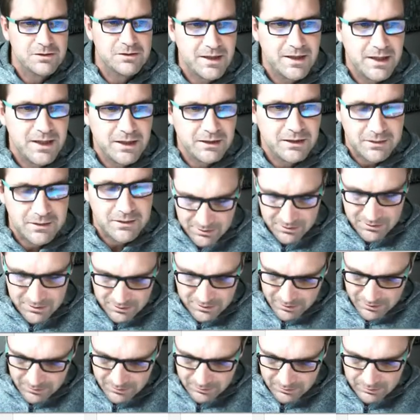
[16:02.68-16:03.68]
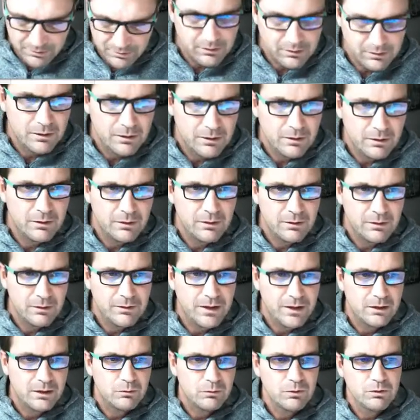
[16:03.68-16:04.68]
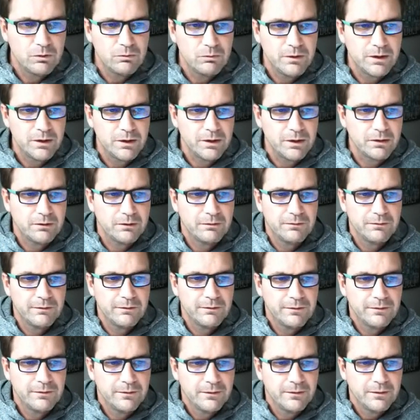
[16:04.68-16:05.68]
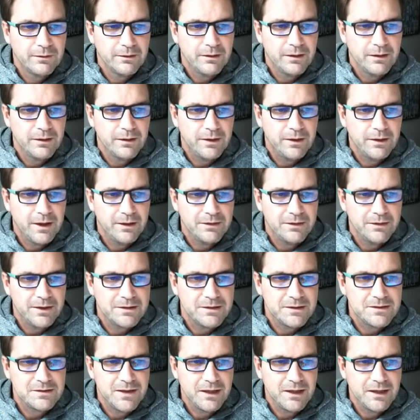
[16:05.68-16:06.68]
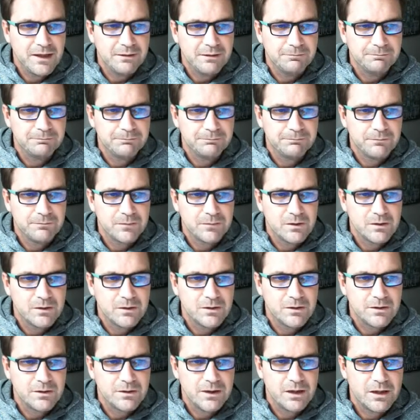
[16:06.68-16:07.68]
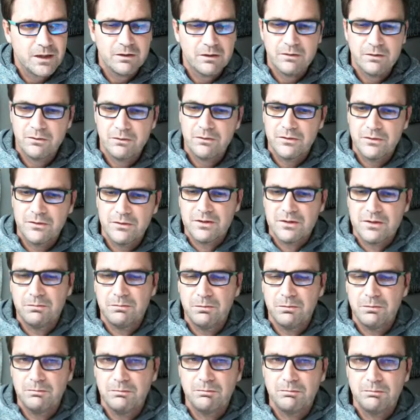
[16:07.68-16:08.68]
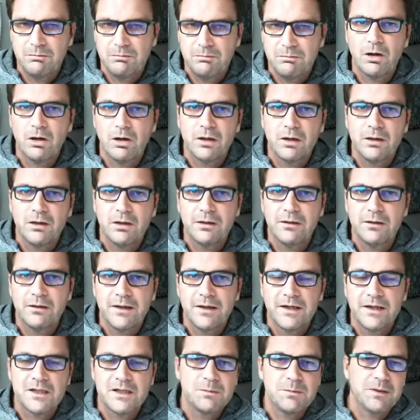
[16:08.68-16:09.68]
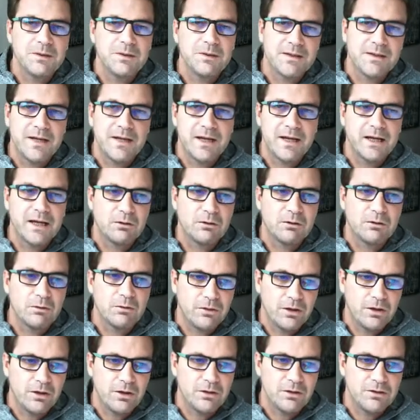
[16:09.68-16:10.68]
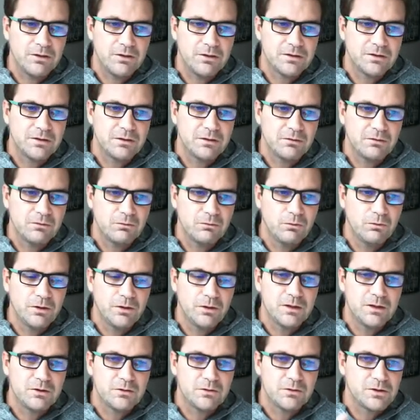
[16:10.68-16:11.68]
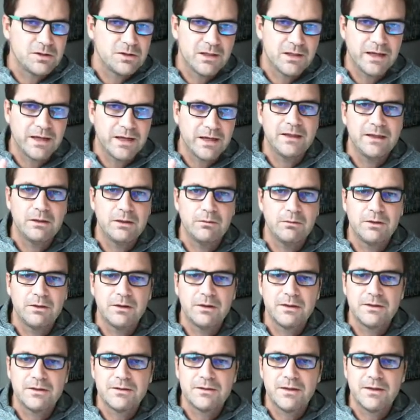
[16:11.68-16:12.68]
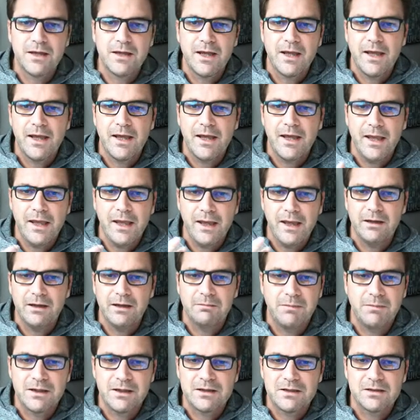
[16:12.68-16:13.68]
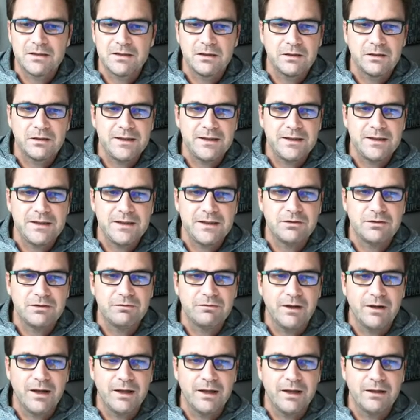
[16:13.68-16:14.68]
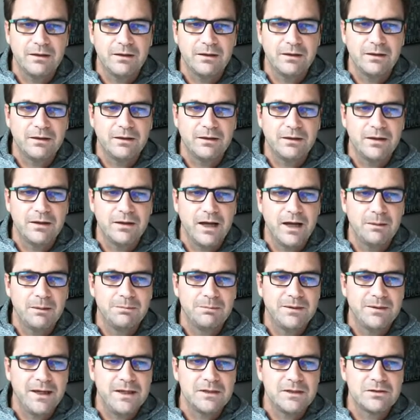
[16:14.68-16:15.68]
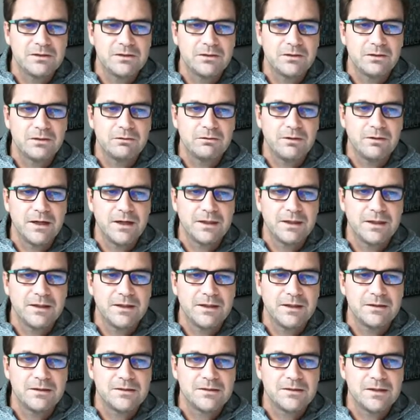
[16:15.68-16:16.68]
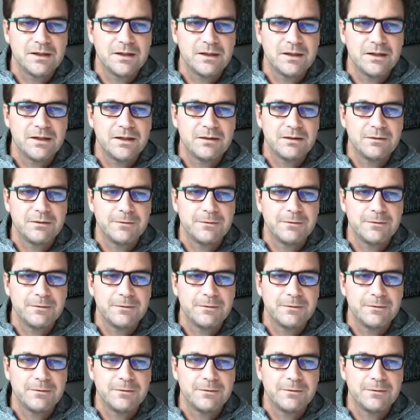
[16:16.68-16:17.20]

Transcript: tags that will work. And that's done. So now this blog has been tagged with those words, which is like keywords, and it makes it a lot easier to find. Update on the right hand side.